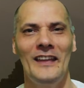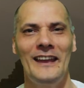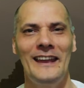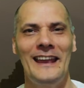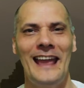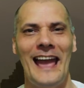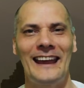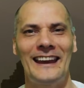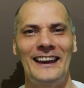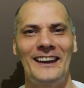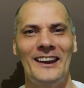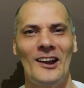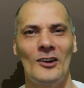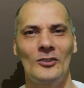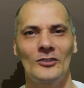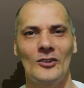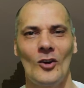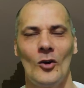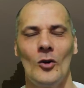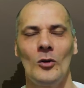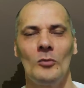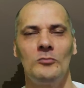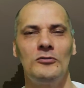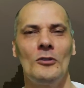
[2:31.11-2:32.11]
that he had an
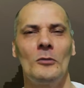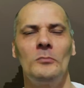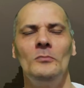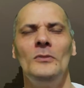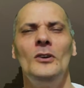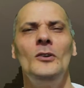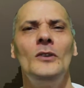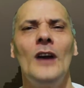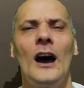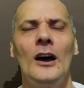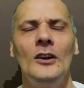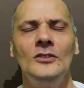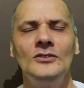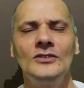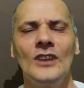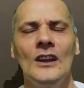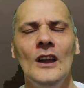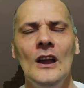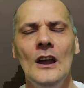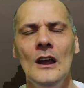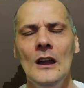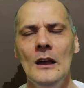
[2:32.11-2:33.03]
alcohol problem, who knows.